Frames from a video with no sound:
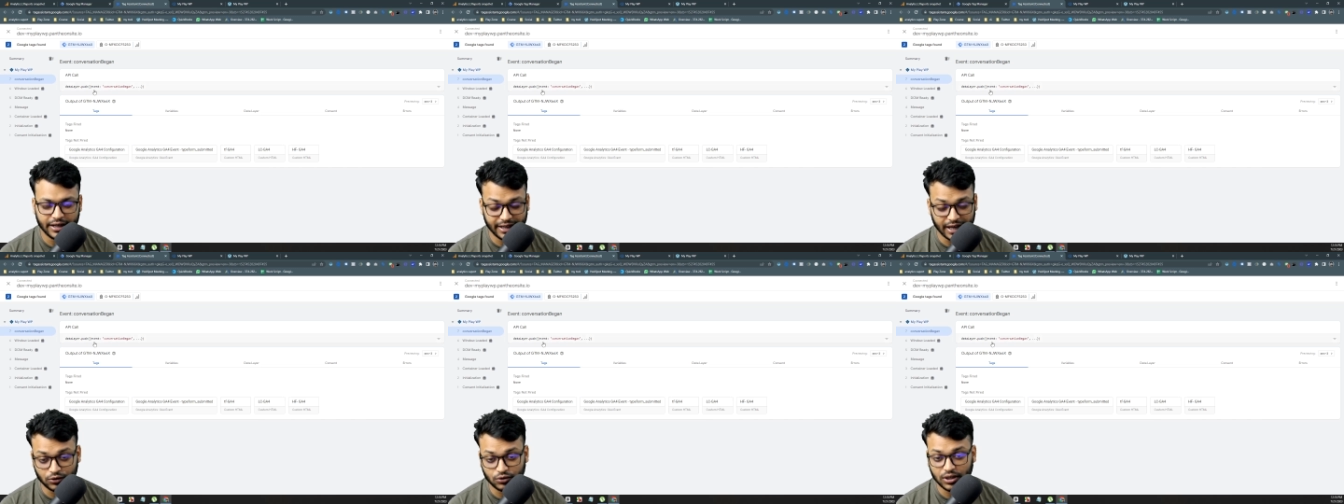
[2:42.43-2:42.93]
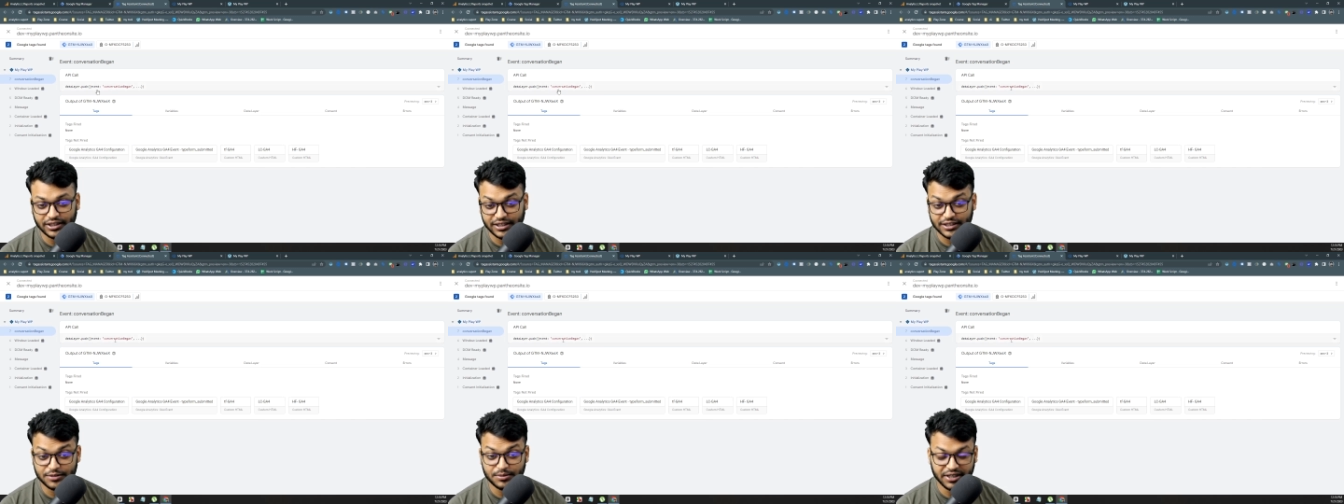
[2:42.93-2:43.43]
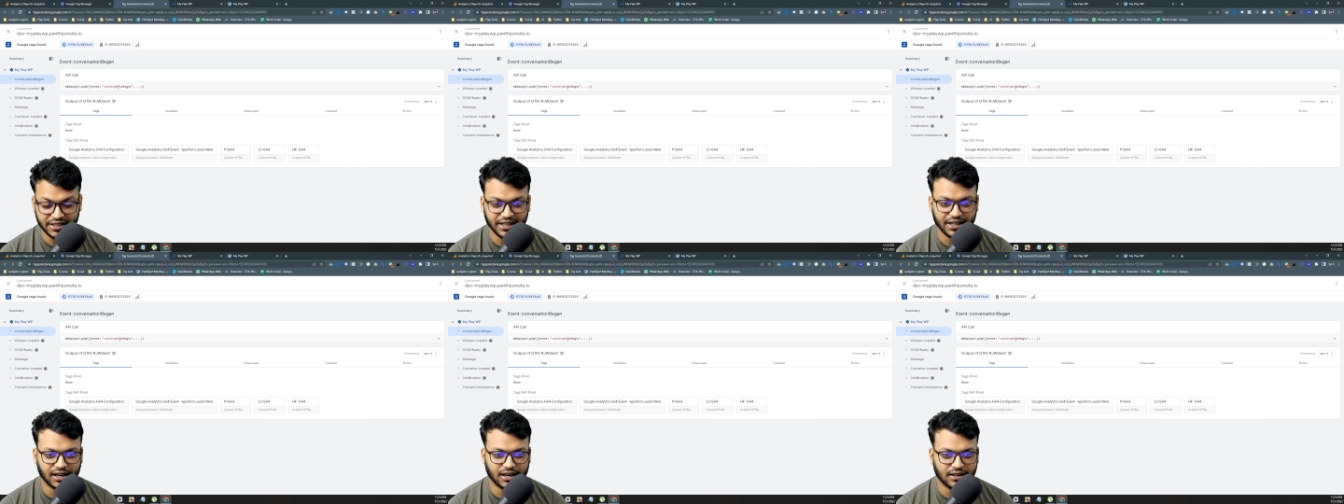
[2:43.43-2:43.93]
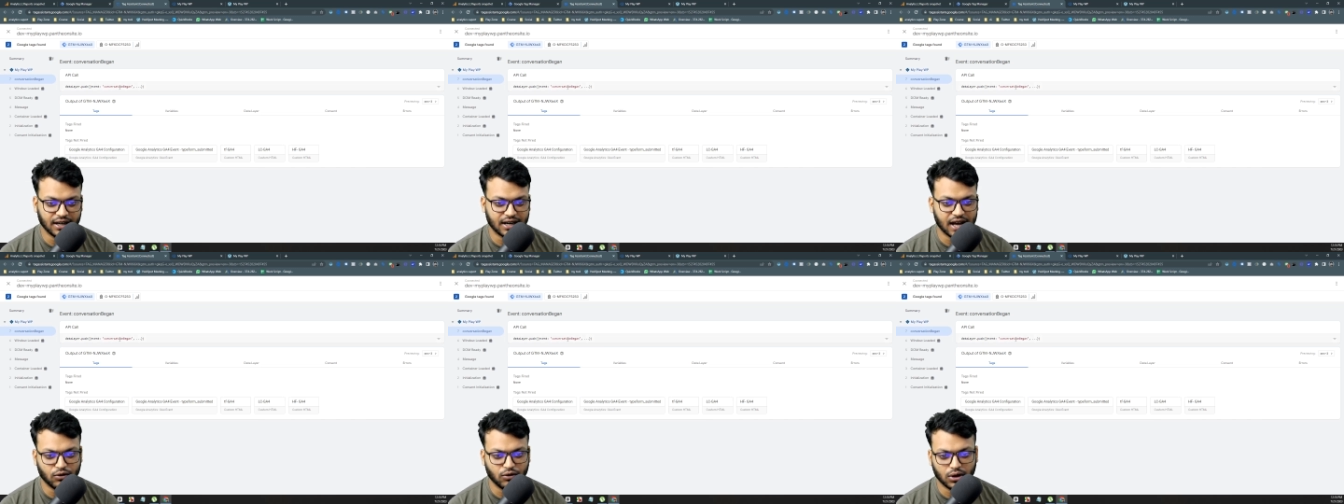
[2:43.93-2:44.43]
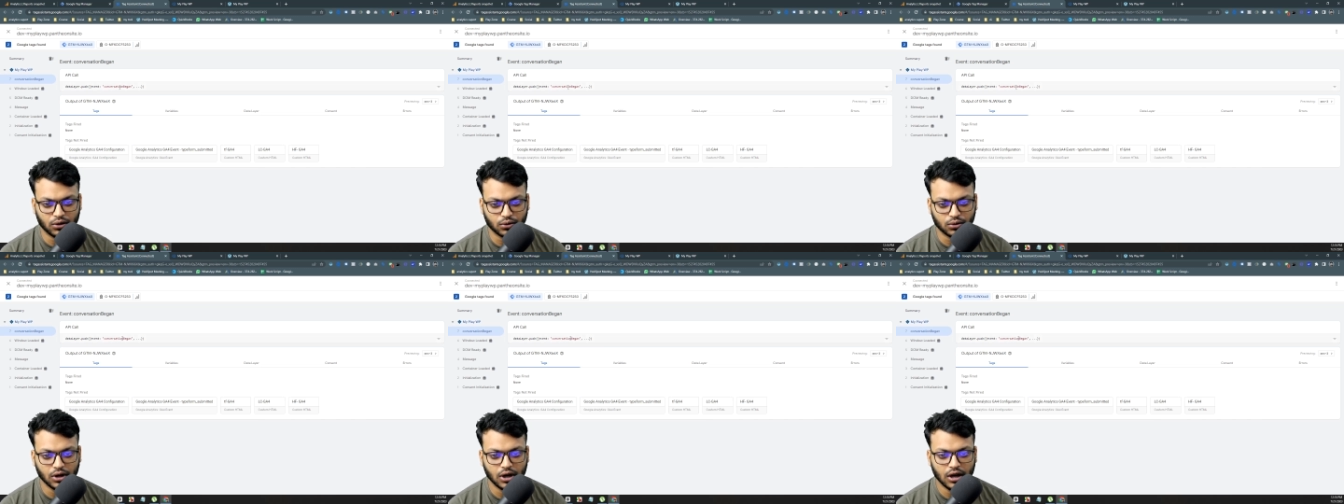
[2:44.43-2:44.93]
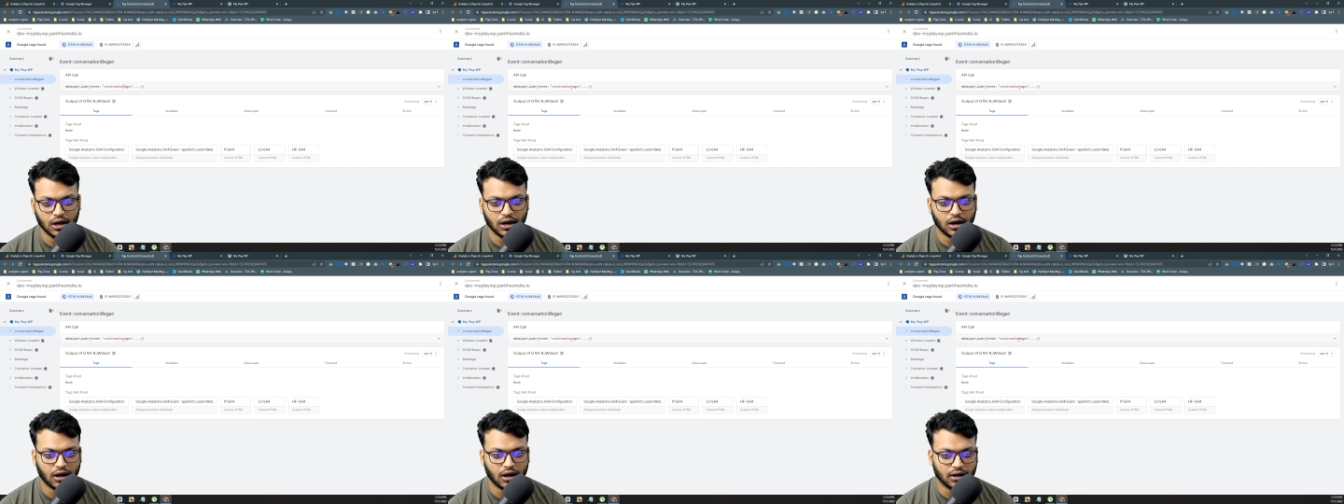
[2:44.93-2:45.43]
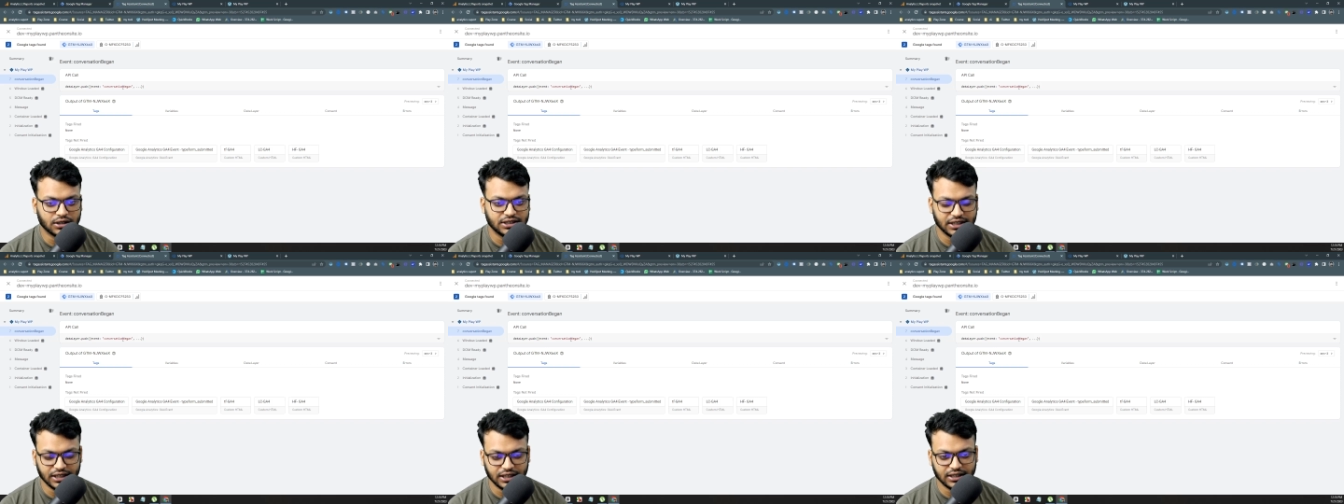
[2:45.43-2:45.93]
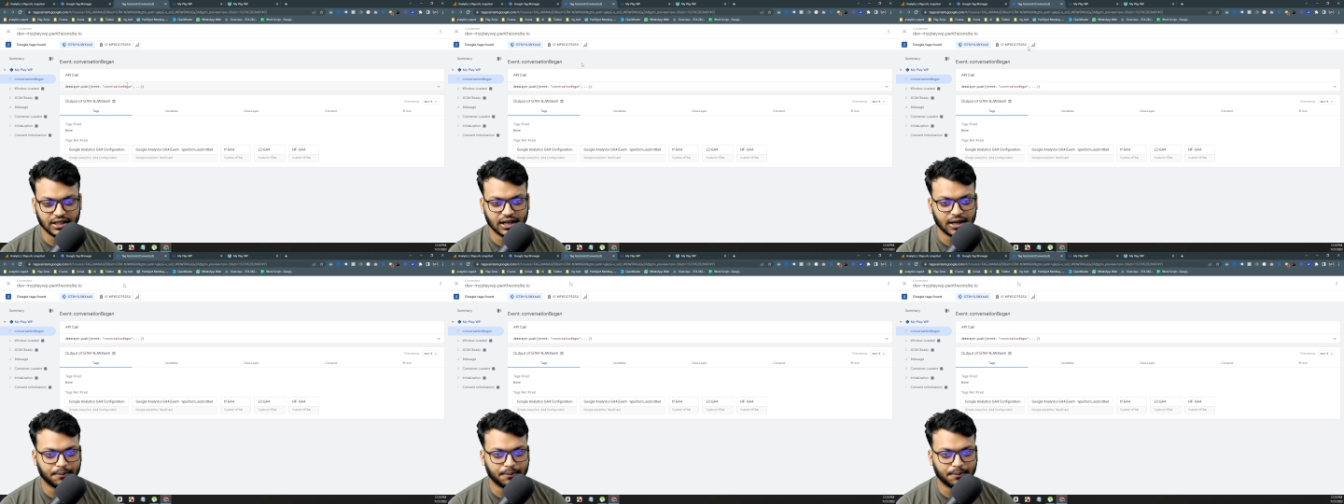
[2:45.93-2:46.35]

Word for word: actually this is my trigger that i want to uh, see the